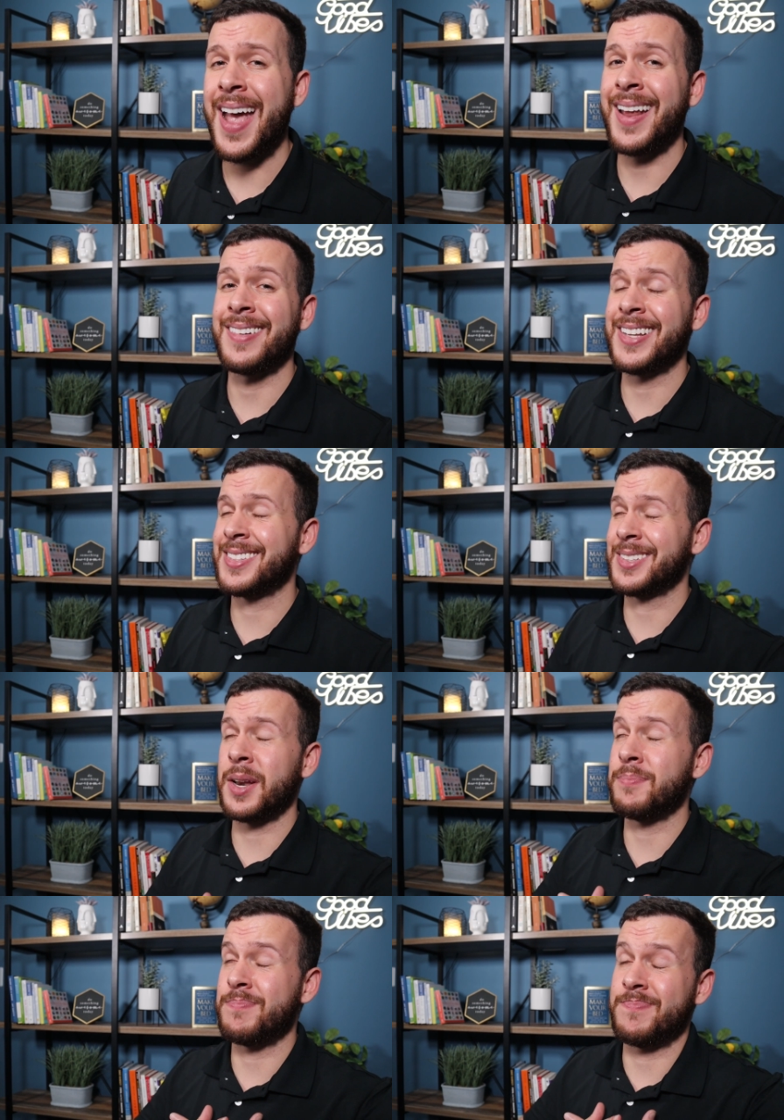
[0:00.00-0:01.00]
and it's
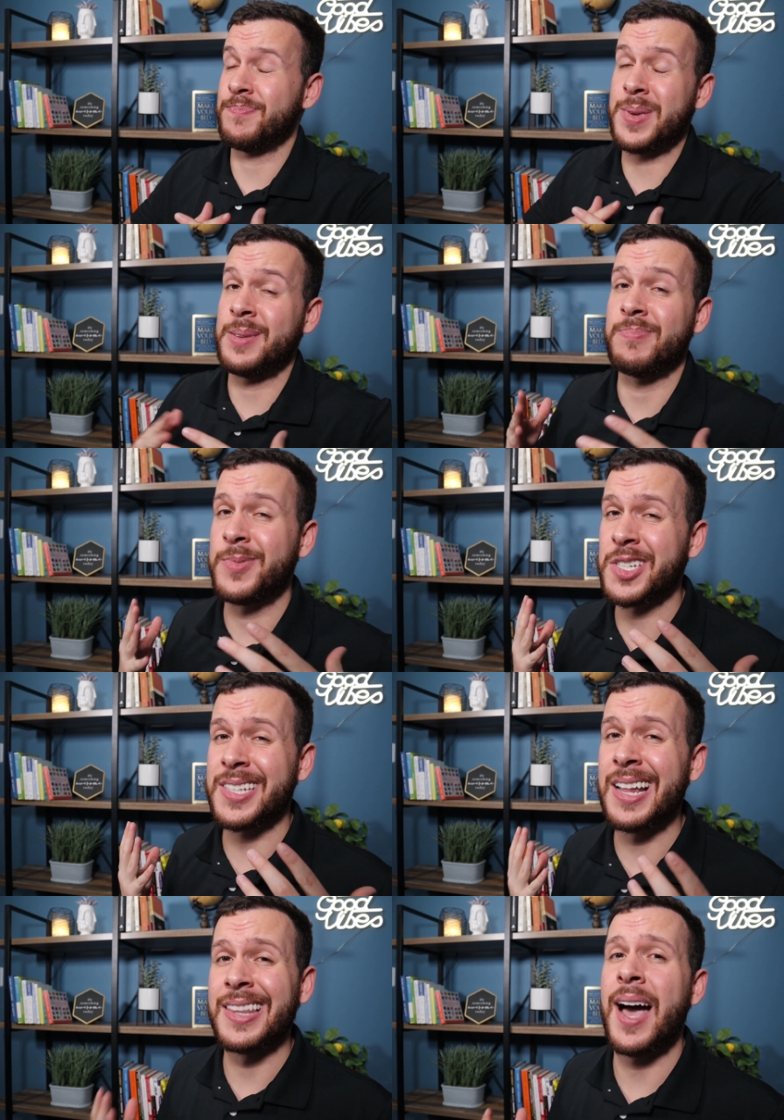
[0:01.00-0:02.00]
gonna be
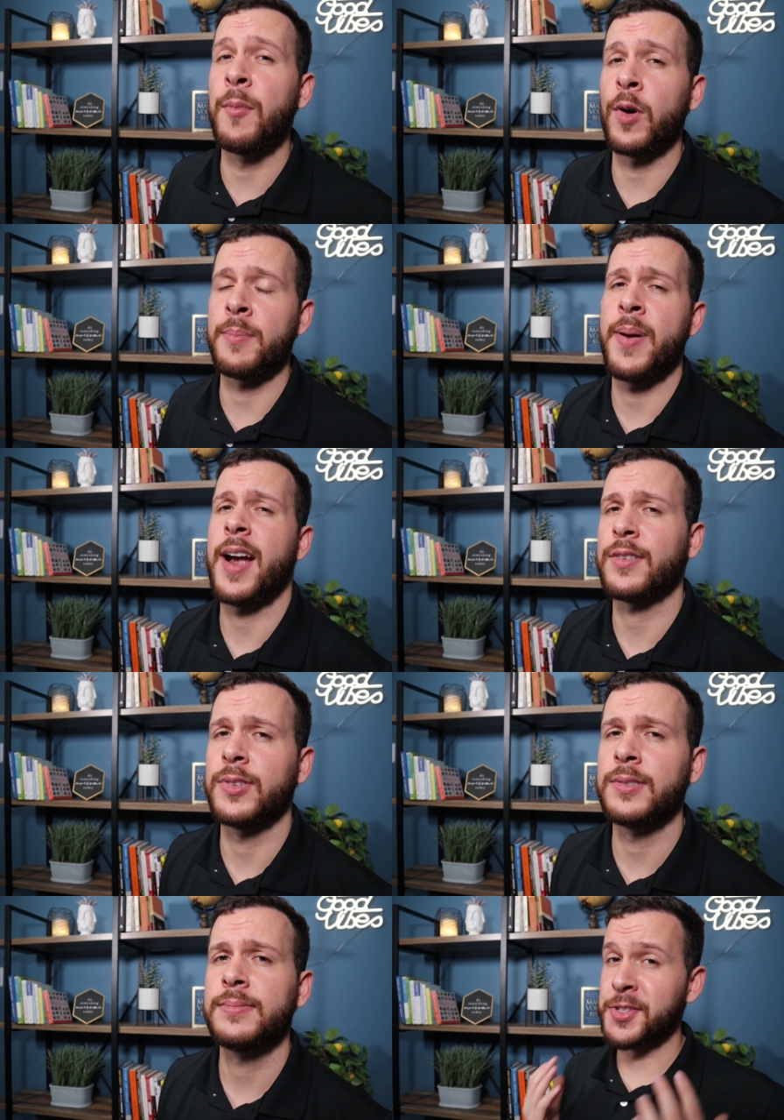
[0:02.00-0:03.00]
just a lot more impactful.